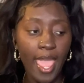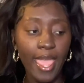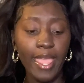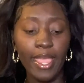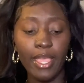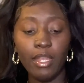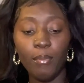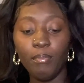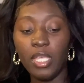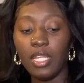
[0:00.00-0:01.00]
and
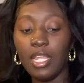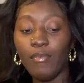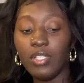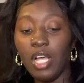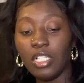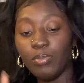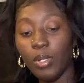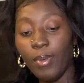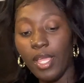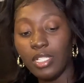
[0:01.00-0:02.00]
me and David's
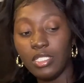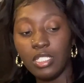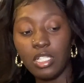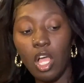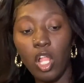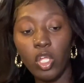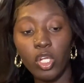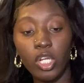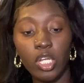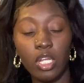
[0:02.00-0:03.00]
hospital bag is this
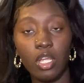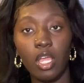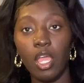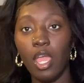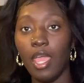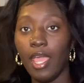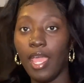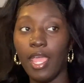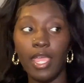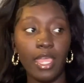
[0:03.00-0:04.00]
color
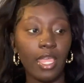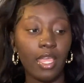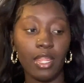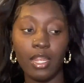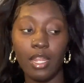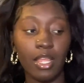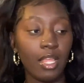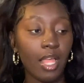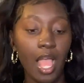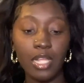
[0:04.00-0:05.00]
and
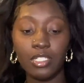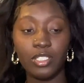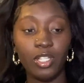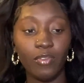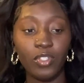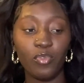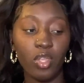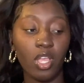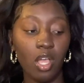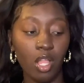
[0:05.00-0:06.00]
I just love this
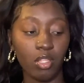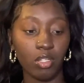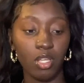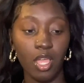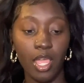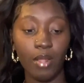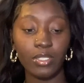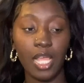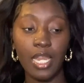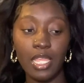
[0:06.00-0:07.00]
freaking color and I was
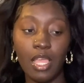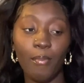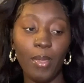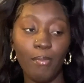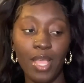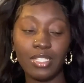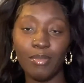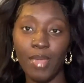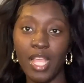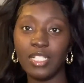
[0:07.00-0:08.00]
like I need a baby bag to
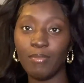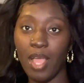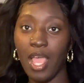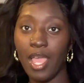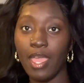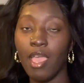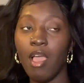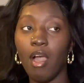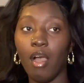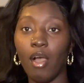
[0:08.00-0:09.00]
match my
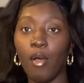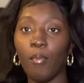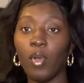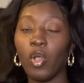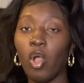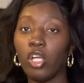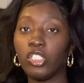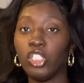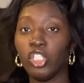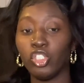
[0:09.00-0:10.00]
um, car
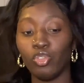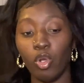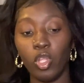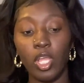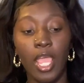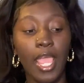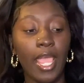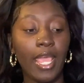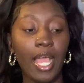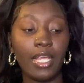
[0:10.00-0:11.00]
seat and stroller
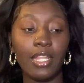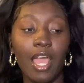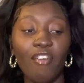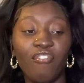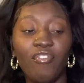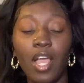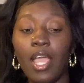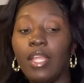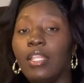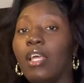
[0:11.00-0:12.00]
and I could not
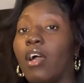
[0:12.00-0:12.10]
find